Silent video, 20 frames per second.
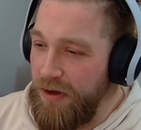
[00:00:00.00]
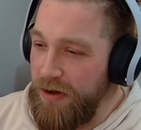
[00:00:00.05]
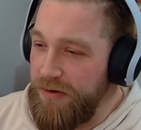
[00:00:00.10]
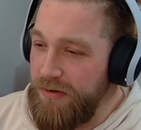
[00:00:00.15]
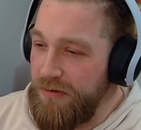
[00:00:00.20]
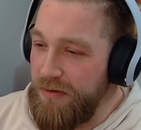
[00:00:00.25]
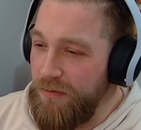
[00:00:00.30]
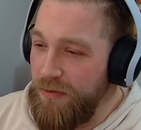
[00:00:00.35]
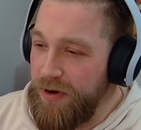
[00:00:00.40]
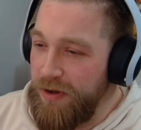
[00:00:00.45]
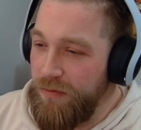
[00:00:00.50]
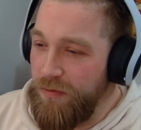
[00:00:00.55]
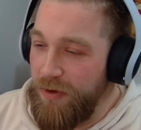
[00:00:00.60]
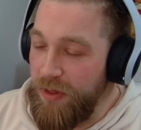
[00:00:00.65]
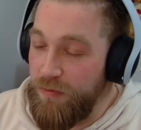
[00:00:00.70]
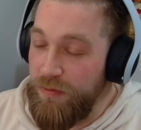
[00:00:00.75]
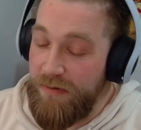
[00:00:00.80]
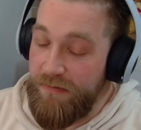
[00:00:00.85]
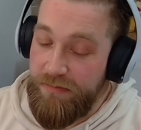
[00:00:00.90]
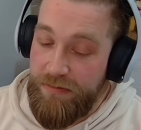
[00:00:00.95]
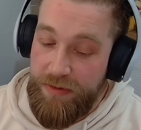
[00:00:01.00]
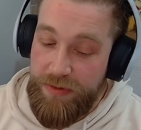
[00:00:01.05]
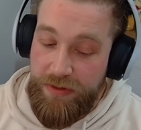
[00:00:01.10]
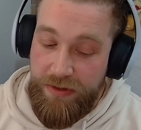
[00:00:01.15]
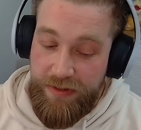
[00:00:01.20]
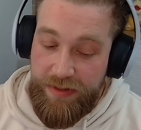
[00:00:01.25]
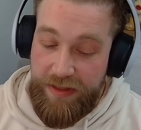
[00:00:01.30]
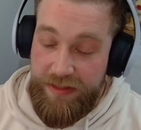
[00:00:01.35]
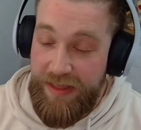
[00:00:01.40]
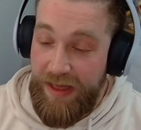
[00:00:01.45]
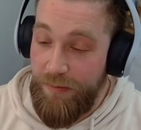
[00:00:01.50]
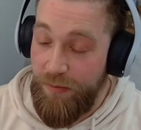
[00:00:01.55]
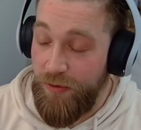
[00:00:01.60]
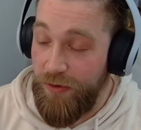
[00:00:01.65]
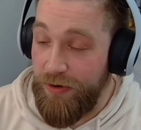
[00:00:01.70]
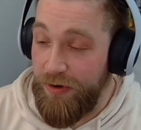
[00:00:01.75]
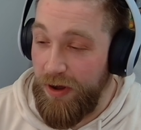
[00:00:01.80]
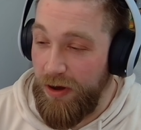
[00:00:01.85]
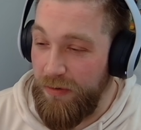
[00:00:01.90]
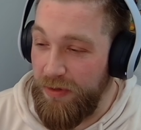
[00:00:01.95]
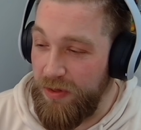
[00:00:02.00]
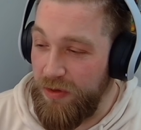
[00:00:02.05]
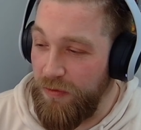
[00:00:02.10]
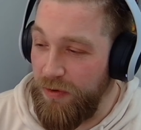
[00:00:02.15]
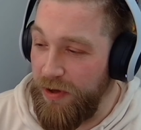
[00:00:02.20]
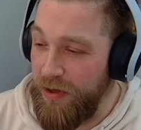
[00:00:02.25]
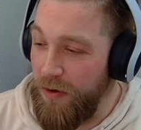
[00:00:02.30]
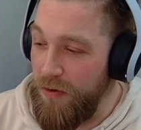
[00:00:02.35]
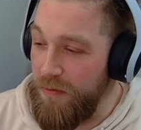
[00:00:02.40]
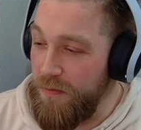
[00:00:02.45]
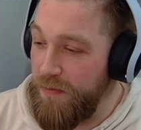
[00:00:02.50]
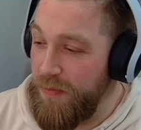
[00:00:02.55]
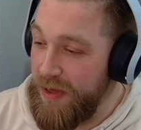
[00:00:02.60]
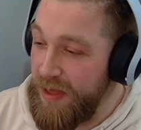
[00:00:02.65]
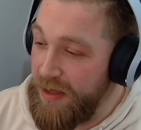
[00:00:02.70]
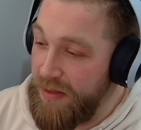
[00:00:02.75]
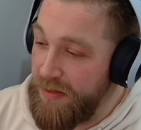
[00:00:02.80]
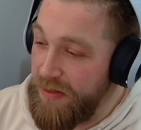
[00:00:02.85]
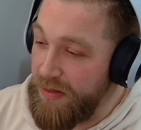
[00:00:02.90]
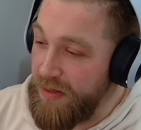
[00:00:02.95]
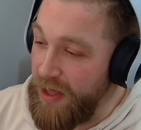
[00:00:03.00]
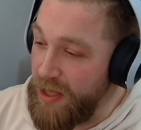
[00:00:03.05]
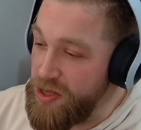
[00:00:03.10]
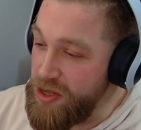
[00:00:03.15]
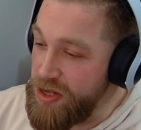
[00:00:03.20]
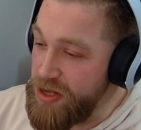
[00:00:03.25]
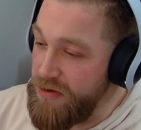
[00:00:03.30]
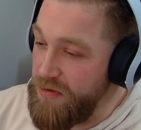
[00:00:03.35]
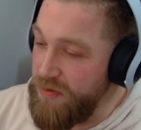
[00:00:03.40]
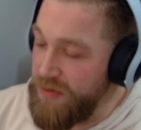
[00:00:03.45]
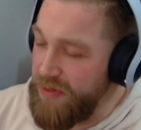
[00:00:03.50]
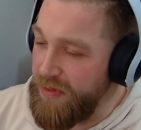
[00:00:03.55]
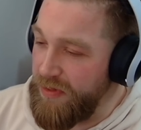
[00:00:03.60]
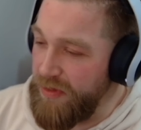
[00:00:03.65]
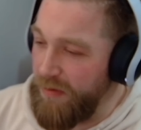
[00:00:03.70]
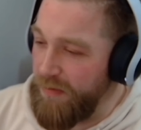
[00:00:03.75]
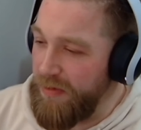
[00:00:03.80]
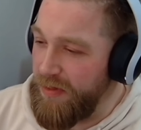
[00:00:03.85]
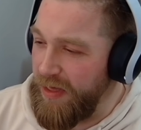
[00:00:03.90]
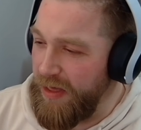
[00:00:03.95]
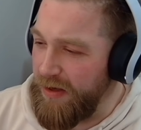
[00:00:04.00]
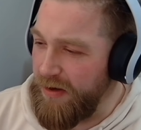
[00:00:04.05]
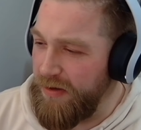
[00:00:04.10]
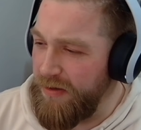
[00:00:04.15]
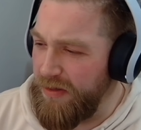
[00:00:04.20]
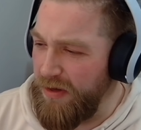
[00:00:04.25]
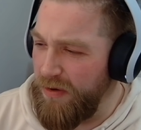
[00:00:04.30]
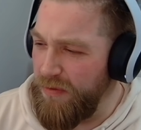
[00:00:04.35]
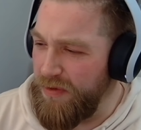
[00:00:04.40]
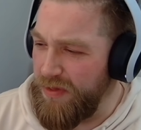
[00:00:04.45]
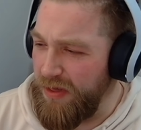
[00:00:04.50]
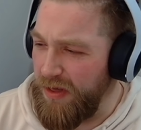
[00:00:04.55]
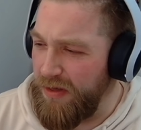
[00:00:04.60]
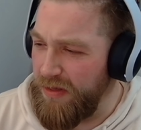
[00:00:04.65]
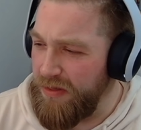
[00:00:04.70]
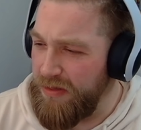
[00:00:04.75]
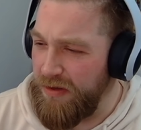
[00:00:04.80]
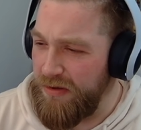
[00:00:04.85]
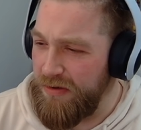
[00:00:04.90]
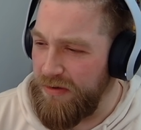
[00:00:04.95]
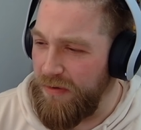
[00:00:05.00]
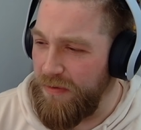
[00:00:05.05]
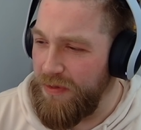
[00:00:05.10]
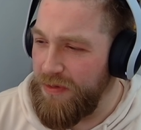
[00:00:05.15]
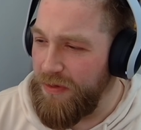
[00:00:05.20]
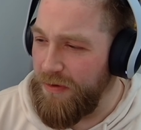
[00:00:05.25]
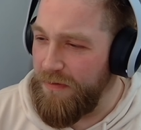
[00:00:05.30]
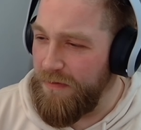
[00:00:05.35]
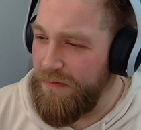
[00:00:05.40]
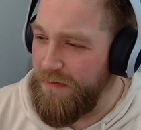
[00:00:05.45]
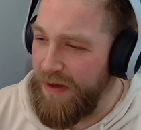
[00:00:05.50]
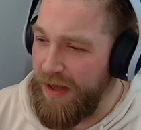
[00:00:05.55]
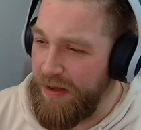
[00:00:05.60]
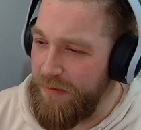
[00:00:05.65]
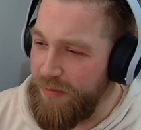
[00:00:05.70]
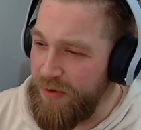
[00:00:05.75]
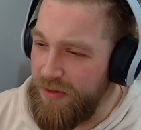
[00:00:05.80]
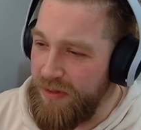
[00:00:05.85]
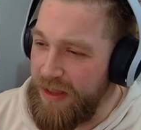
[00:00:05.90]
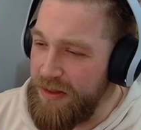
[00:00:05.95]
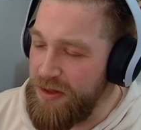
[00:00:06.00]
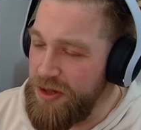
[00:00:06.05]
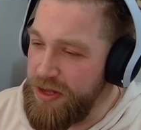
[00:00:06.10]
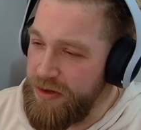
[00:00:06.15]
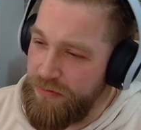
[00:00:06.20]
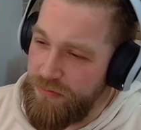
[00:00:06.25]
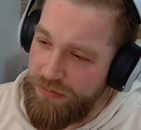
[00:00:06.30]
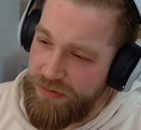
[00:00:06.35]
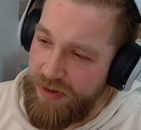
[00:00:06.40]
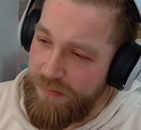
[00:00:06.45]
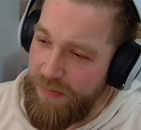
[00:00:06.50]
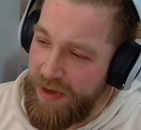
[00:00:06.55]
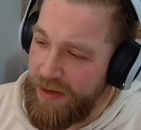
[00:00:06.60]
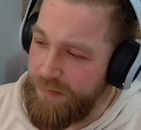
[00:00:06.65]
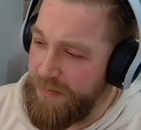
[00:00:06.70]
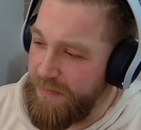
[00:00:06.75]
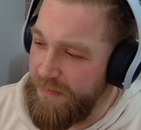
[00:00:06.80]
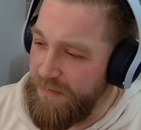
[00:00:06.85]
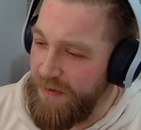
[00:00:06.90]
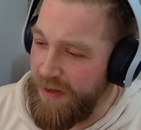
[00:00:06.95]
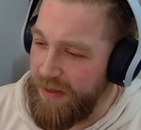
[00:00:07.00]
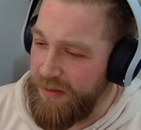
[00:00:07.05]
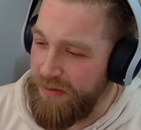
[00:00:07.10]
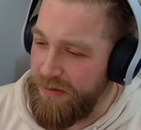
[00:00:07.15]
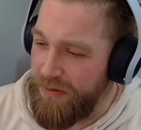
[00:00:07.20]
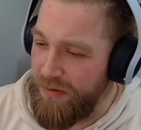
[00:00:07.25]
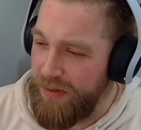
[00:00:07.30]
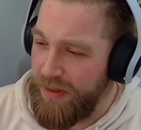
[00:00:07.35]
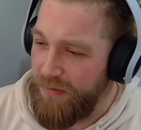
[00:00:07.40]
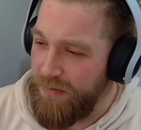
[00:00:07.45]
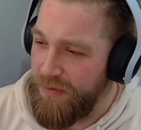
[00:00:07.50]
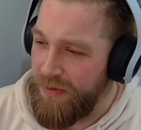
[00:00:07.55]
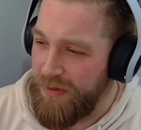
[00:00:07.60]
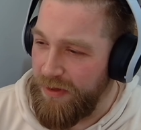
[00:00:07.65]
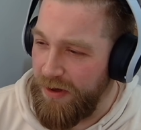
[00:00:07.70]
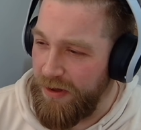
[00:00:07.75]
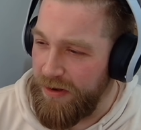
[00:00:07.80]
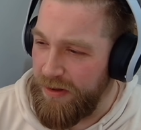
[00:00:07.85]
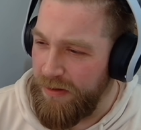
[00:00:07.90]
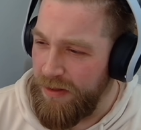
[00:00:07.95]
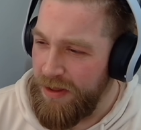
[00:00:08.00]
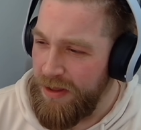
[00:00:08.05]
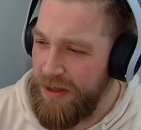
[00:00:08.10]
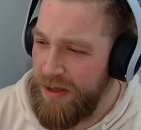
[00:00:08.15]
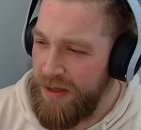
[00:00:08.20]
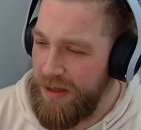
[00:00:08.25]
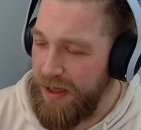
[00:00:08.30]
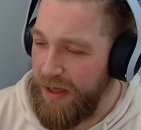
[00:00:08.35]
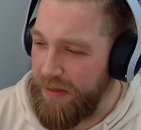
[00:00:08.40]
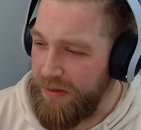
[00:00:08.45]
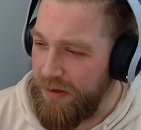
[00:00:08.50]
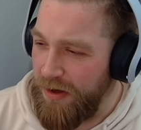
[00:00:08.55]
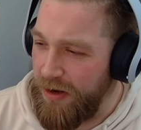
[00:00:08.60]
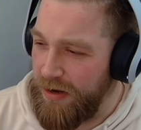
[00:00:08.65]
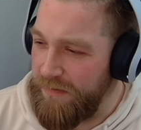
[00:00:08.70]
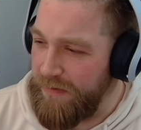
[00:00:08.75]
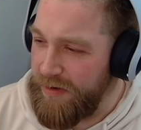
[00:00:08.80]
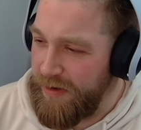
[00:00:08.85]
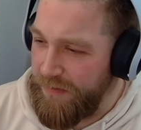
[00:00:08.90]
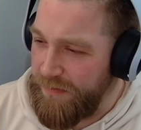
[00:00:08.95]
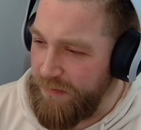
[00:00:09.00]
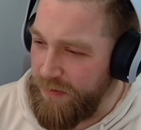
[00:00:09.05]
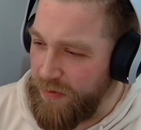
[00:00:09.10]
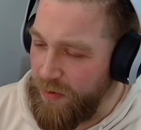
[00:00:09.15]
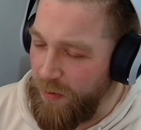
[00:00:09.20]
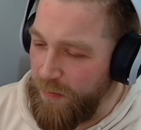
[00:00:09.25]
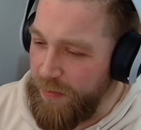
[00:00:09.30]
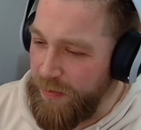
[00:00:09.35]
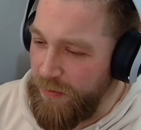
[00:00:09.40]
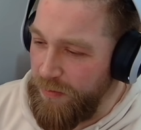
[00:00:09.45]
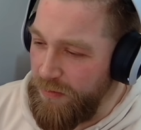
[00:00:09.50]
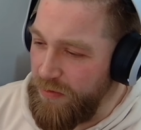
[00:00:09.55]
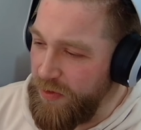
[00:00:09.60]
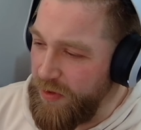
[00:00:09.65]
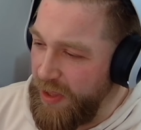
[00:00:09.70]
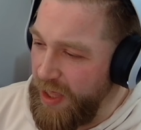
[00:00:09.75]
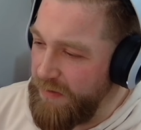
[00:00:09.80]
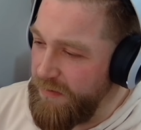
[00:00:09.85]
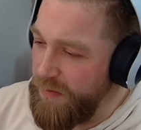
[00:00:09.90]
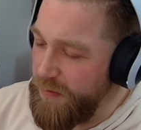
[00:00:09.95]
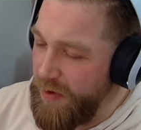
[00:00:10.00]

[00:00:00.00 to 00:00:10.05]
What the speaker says: I don't know what it was, whether it was because at that point I was quite obese and she was just upset because I was her son and I was so fat, but then she'd already made me fat, so that's kind of a different topic altogether.